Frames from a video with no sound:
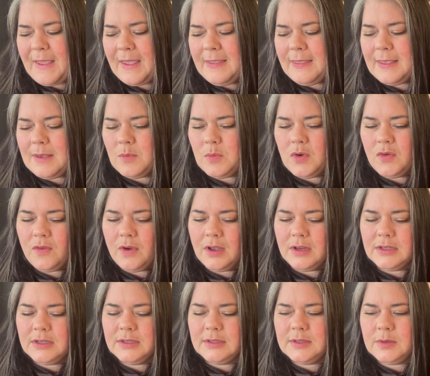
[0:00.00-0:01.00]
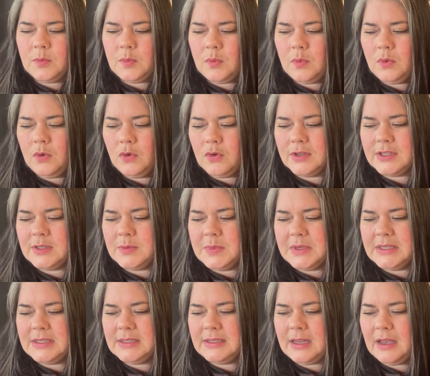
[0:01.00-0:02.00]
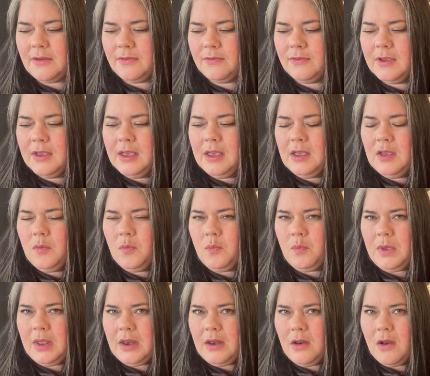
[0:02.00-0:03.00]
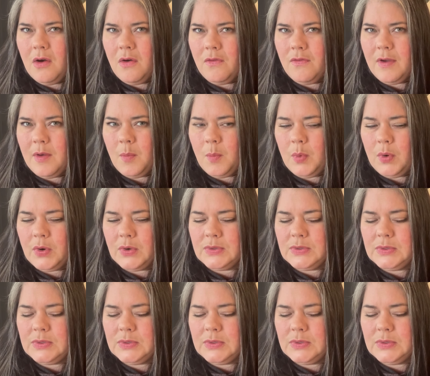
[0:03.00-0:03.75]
then move on to some Christmas stuff mid-November.